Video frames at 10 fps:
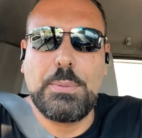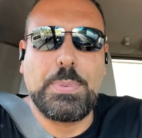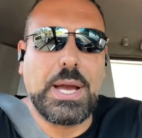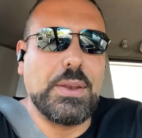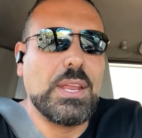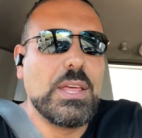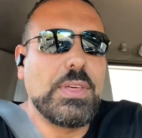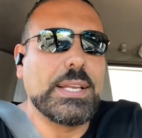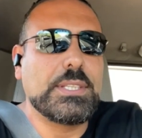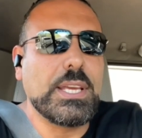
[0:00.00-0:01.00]
but
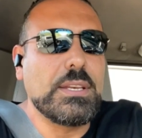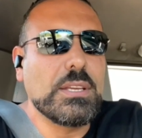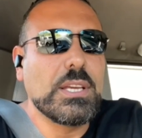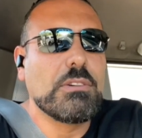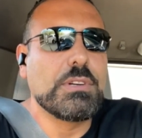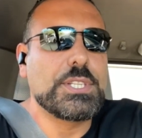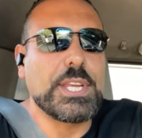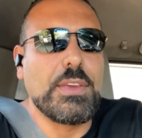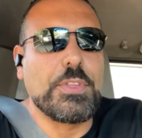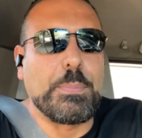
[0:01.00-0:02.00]
they did
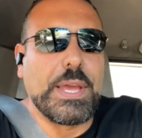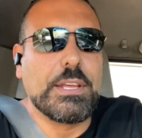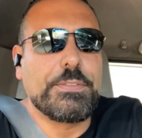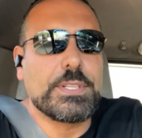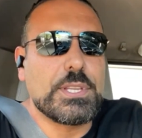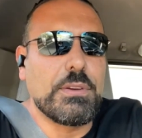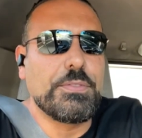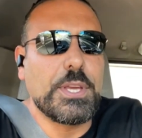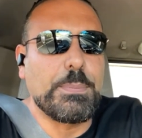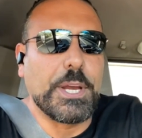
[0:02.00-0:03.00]
receive the benefits of
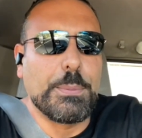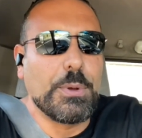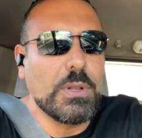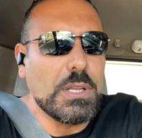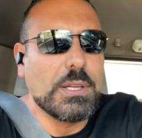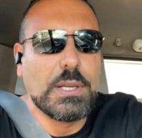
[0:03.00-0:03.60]
the people.